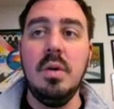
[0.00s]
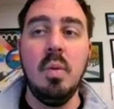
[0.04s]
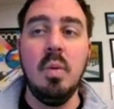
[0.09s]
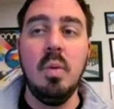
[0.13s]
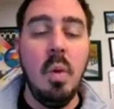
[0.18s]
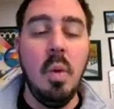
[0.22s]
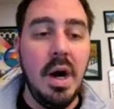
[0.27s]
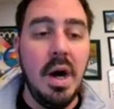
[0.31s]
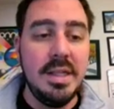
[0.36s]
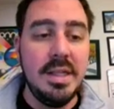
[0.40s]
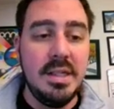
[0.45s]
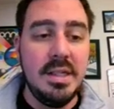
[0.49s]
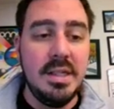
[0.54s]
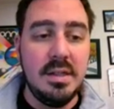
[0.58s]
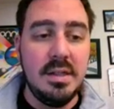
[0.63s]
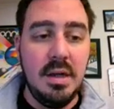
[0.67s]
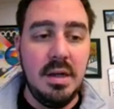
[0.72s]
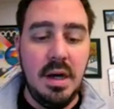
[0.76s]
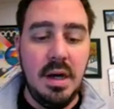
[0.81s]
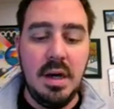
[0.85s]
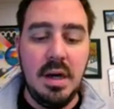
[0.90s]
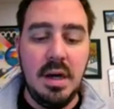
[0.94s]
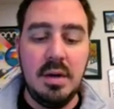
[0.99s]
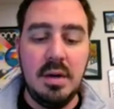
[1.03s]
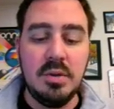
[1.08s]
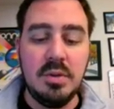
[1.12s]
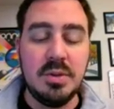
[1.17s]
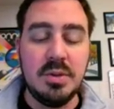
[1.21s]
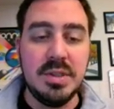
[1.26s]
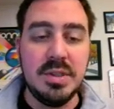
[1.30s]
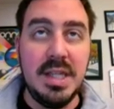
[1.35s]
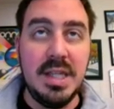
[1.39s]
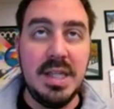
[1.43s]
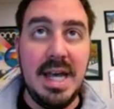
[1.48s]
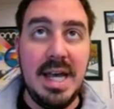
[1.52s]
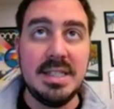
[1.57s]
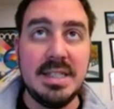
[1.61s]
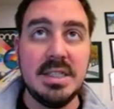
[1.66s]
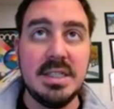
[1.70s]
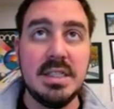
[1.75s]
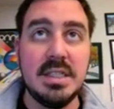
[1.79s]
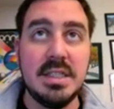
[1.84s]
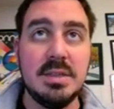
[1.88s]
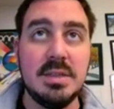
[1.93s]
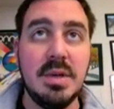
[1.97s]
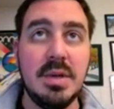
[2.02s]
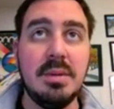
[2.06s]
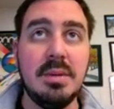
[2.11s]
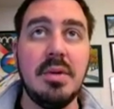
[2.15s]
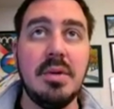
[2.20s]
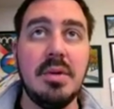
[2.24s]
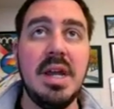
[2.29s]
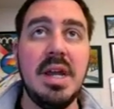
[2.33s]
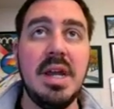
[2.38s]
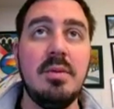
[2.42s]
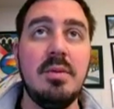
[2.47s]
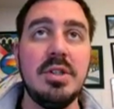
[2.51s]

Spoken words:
one which was last spring break,